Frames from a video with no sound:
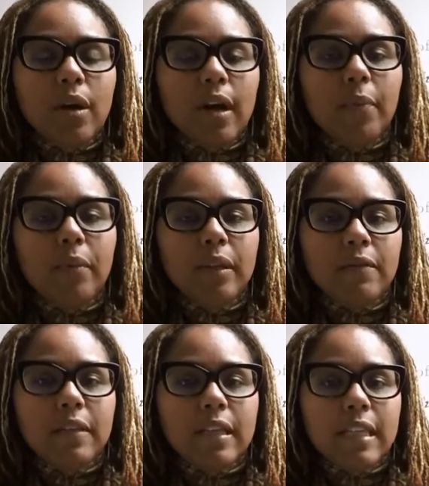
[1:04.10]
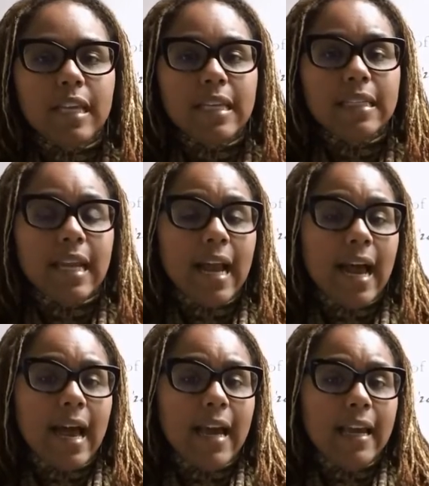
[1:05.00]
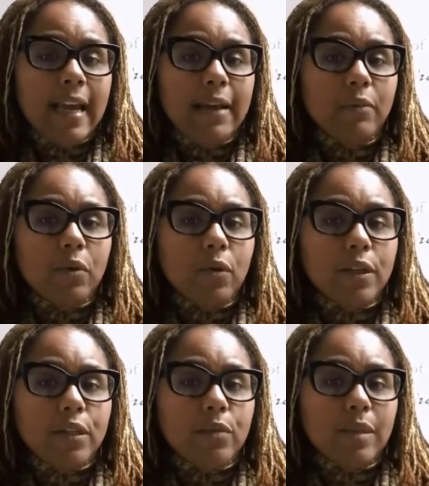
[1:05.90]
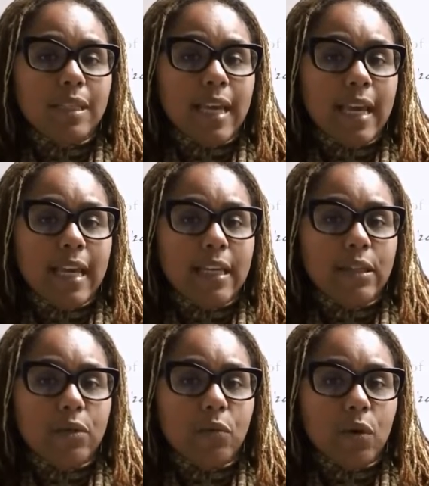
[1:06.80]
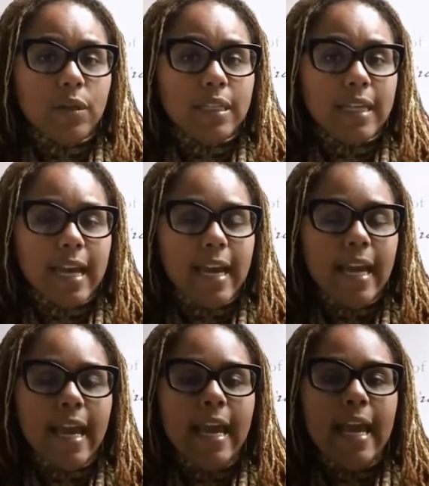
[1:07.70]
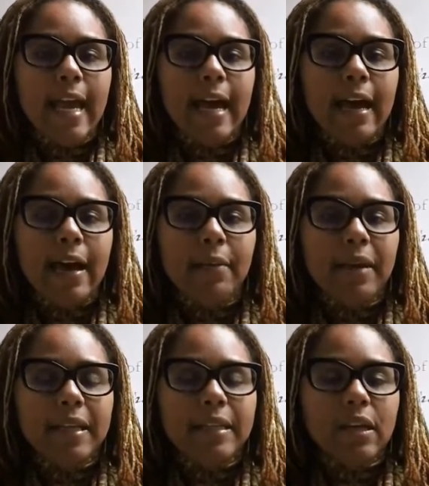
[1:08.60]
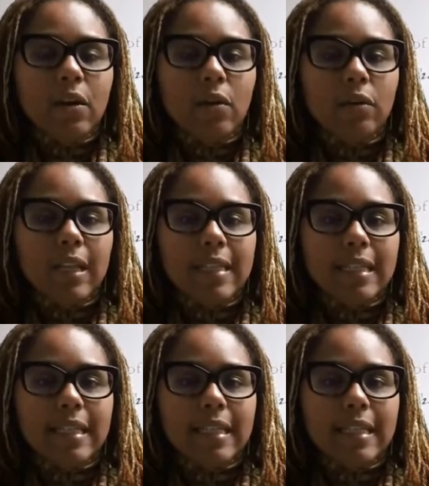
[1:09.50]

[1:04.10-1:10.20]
couple of the things that I am going to be taking to work today. And so let's get